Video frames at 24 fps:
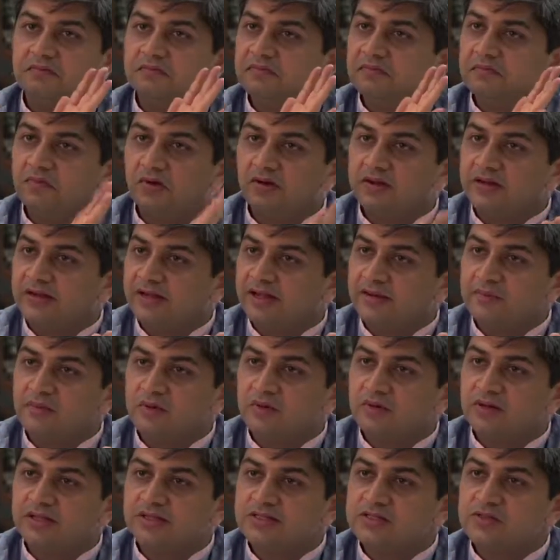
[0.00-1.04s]
What time
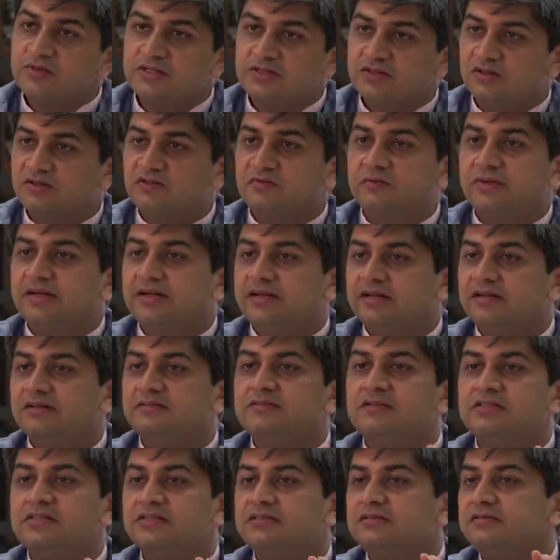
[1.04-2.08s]
do I switch off my
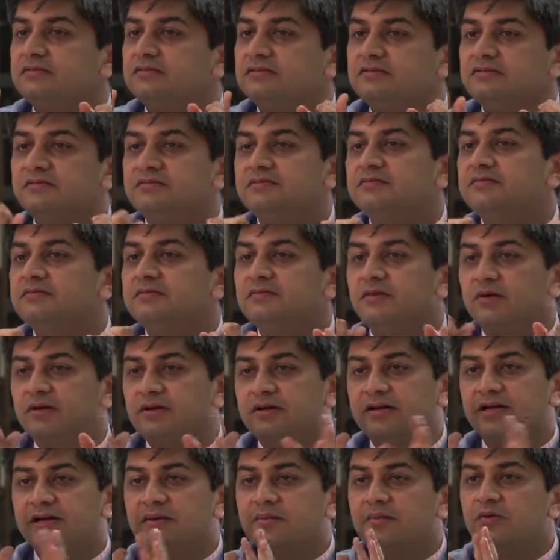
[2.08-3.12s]
television?
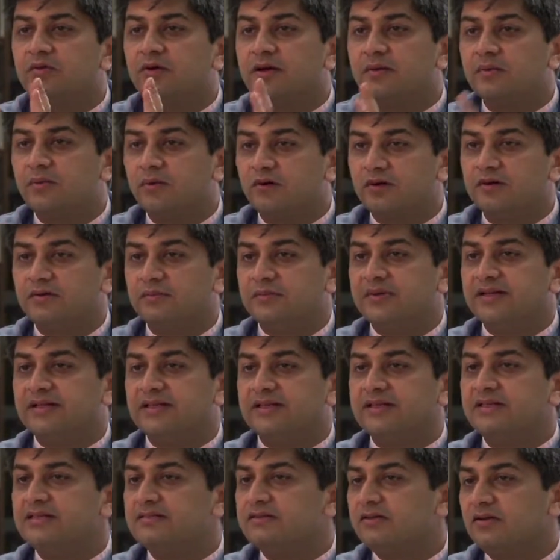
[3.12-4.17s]
What time do I want my
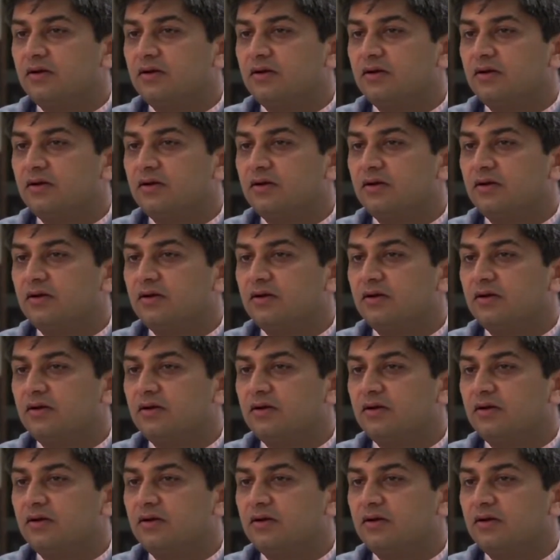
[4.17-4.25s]
geyser